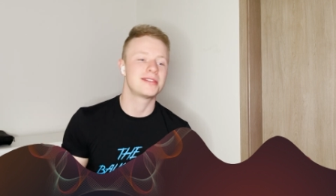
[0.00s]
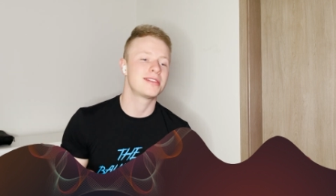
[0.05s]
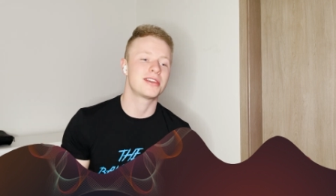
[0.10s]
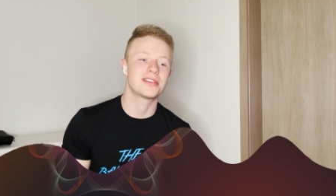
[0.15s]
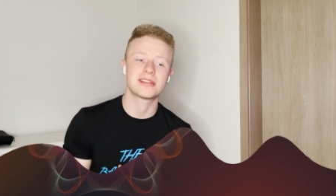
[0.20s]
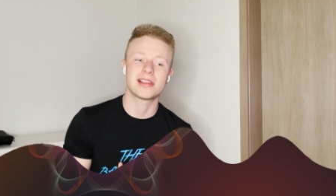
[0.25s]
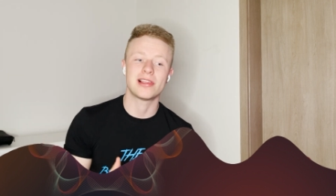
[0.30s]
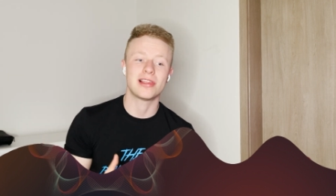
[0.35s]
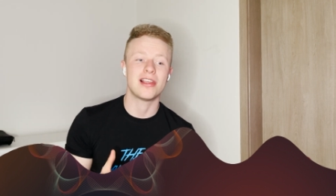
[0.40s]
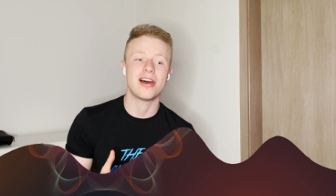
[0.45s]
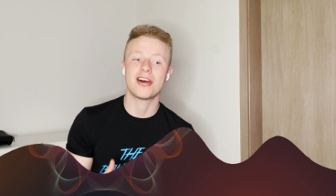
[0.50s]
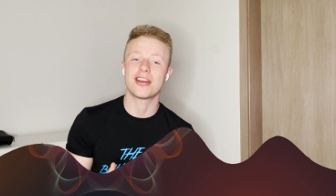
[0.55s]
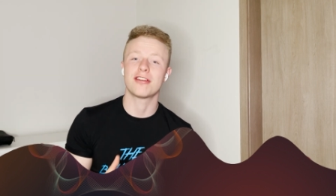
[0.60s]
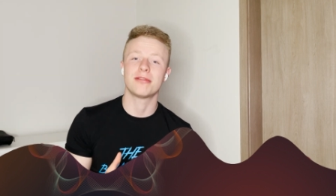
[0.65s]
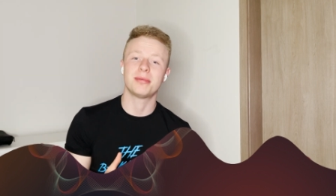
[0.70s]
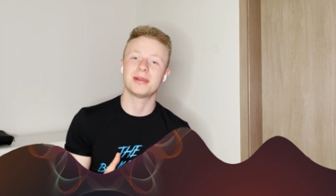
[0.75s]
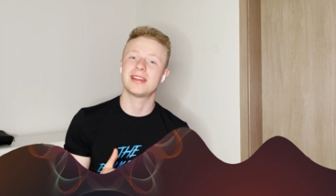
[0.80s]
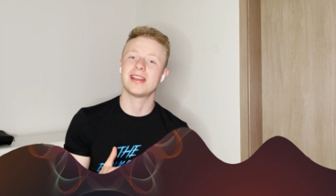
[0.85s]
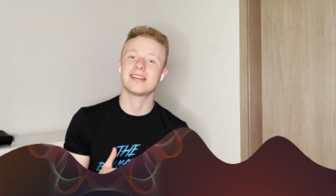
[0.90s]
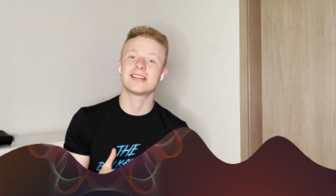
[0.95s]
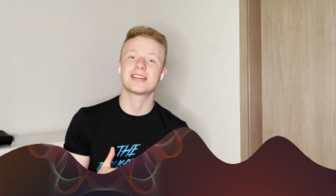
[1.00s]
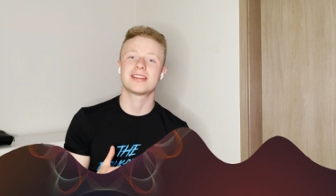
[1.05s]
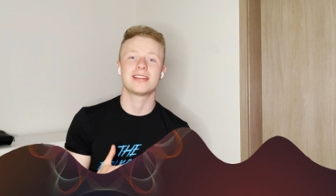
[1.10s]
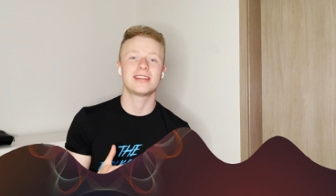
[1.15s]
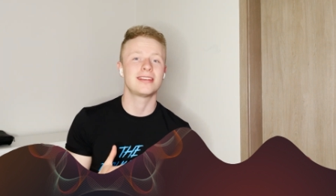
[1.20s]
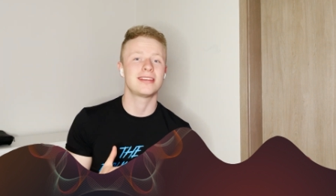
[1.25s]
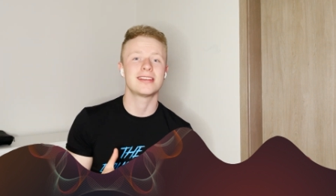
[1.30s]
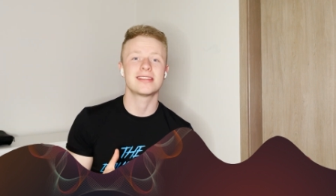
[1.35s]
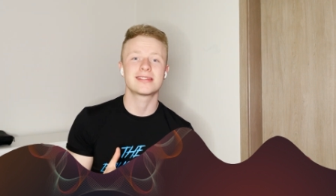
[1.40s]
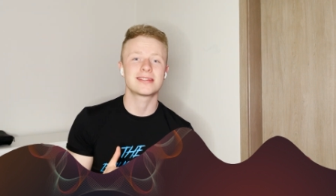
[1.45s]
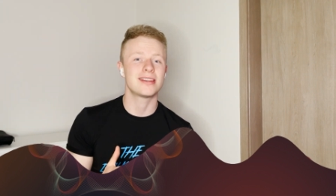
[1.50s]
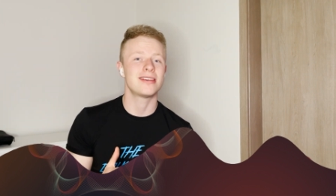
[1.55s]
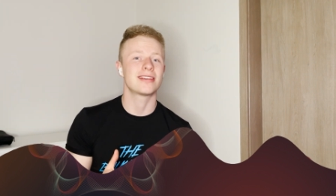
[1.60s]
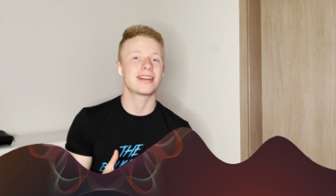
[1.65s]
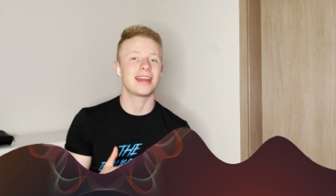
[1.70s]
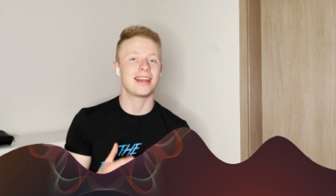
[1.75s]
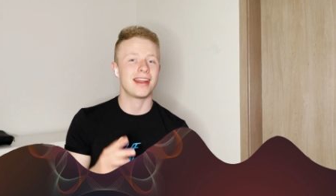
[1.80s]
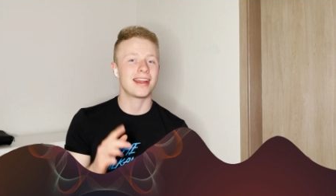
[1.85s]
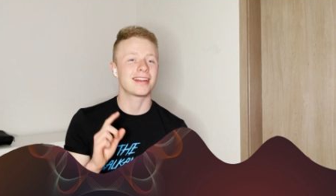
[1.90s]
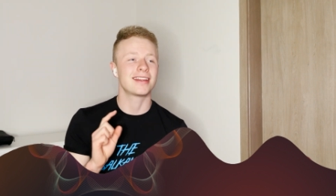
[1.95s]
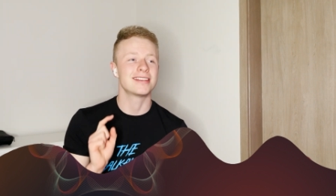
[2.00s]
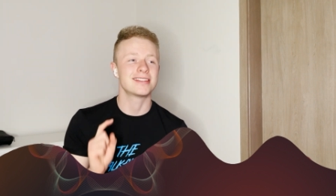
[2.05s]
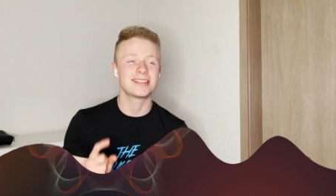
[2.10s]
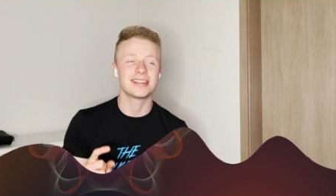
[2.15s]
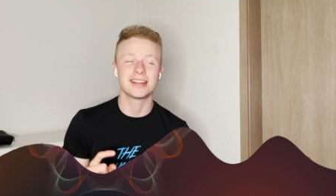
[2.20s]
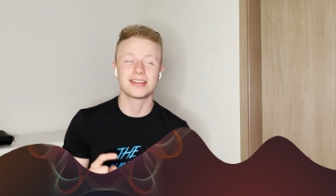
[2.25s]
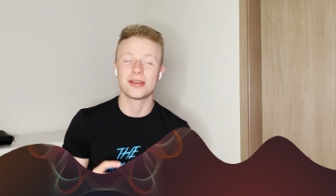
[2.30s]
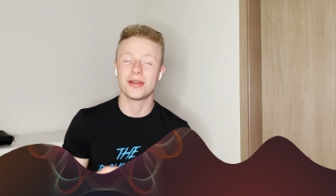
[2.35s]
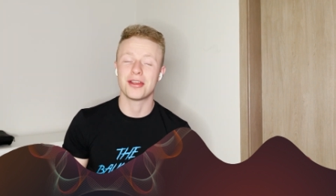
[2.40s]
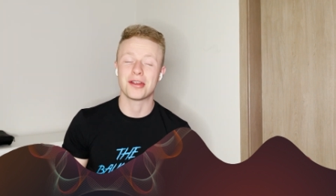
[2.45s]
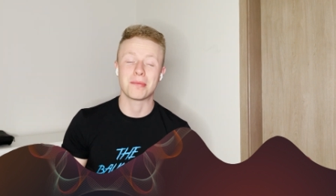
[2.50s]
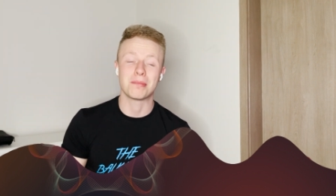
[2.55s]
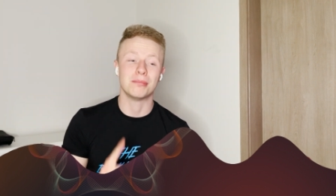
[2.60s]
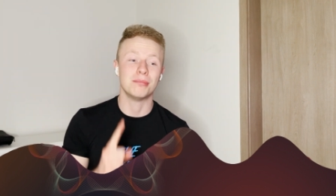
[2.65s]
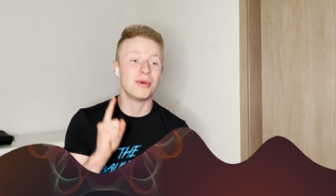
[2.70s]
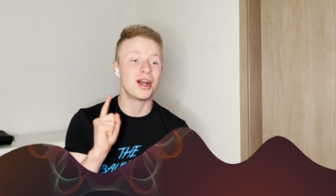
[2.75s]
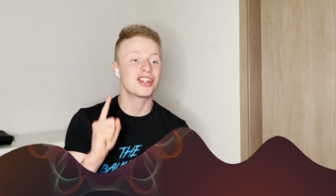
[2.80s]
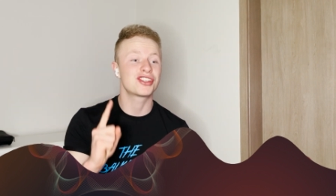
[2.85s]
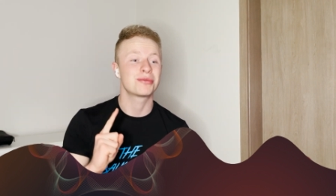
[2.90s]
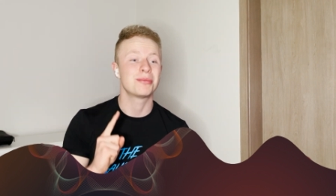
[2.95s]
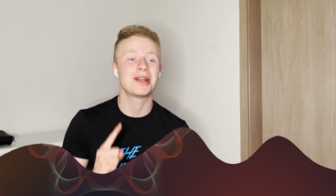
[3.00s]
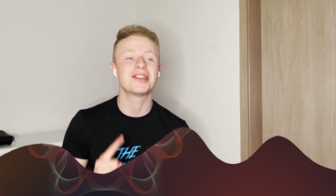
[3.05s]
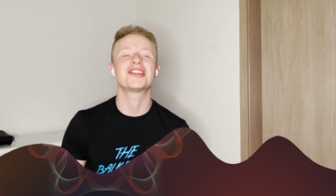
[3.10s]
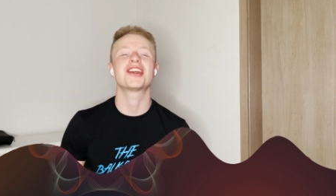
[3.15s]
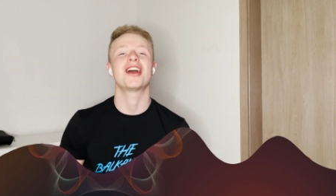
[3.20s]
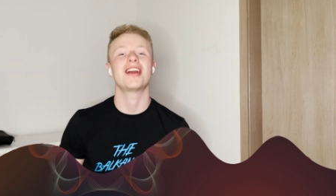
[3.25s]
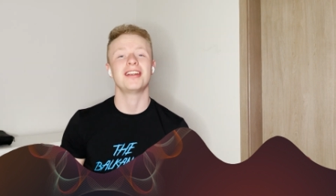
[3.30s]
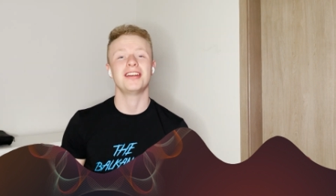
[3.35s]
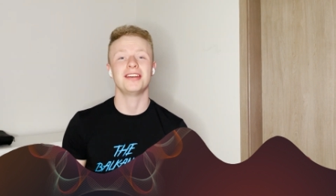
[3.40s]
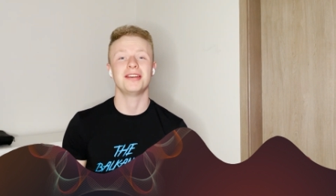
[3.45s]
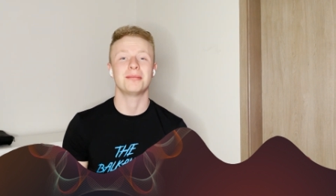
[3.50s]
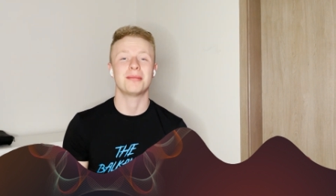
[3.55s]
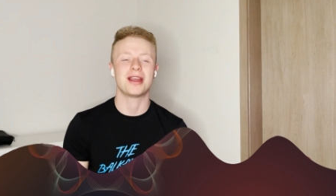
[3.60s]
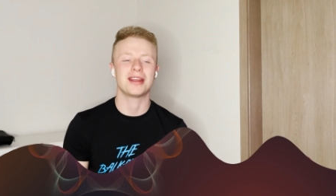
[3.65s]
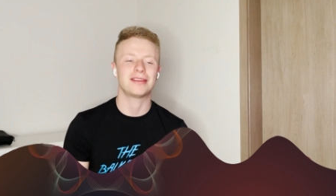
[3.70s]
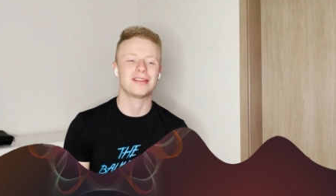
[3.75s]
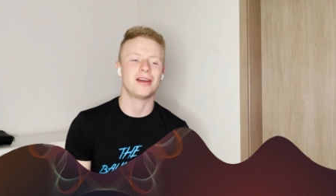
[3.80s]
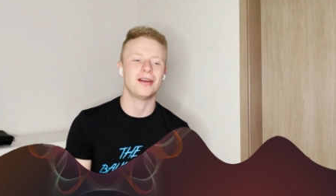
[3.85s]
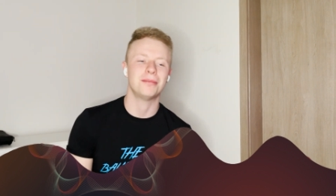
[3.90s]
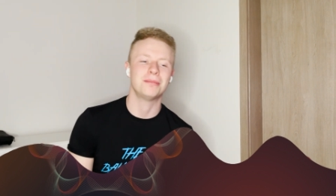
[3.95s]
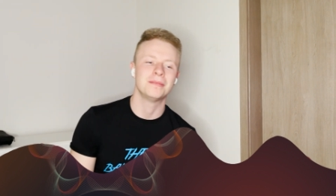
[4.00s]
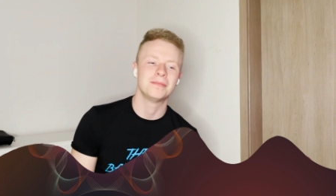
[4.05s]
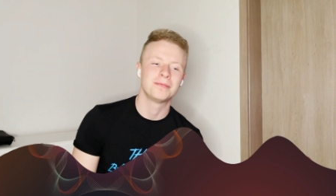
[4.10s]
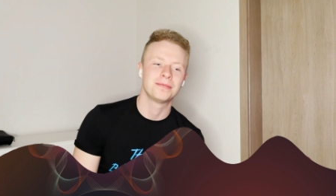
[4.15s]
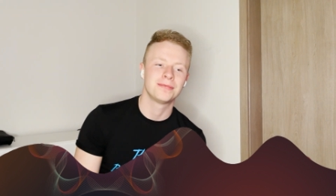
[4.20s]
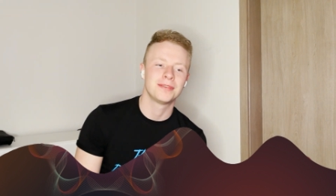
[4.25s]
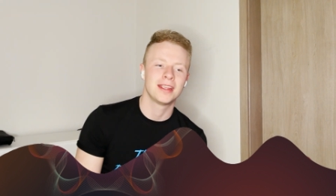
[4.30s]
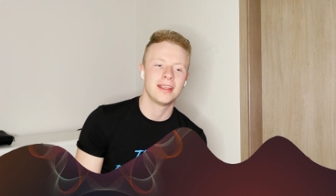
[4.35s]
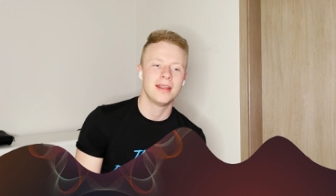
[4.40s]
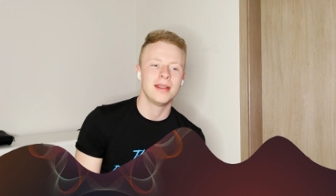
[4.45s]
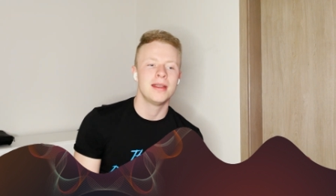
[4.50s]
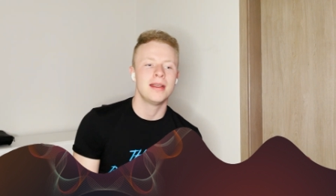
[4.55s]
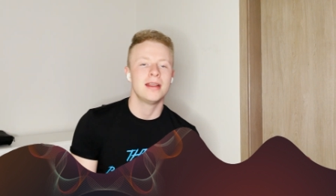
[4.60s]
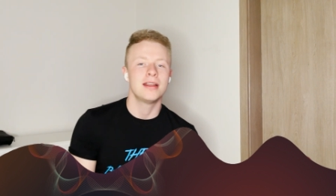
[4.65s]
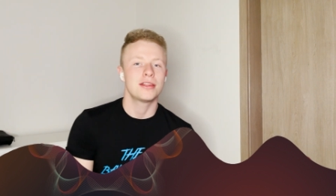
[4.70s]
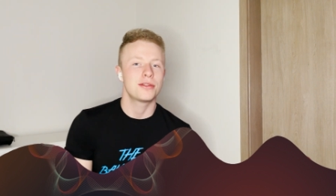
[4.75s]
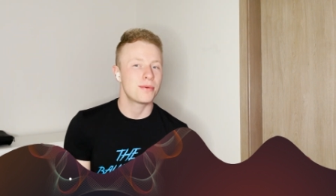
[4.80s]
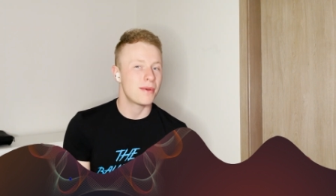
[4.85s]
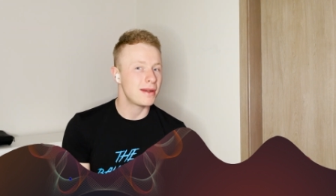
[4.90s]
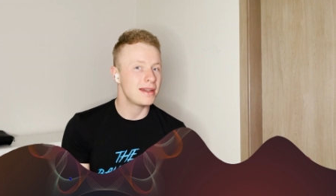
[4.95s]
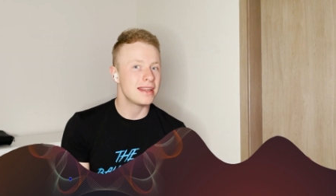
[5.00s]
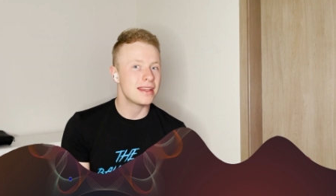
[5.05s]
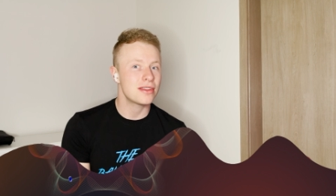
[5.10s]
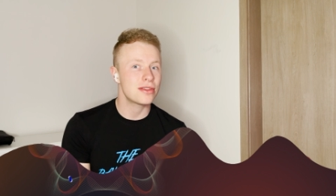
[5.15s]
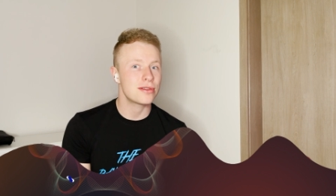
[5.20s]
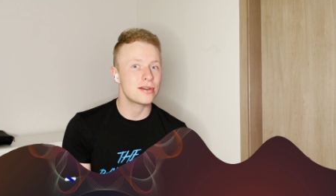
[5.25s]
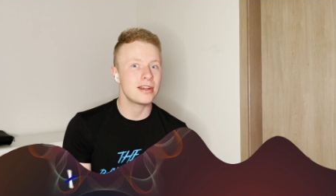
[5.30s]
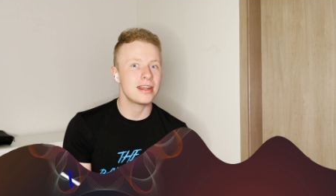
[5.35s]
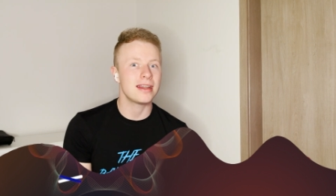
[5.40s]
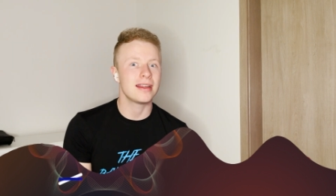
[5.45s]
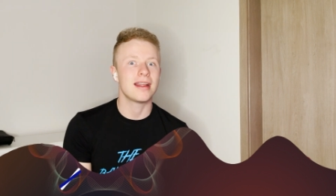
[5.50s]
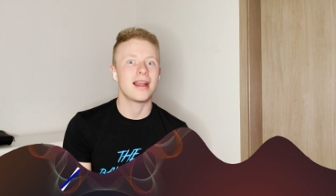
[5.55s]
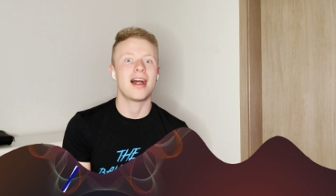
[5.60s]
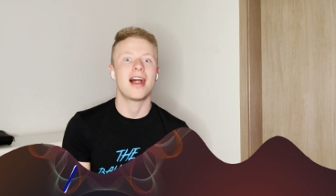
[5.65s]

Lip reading: there's a lot of potential in this song, and I can see it going much higher in my top. 23,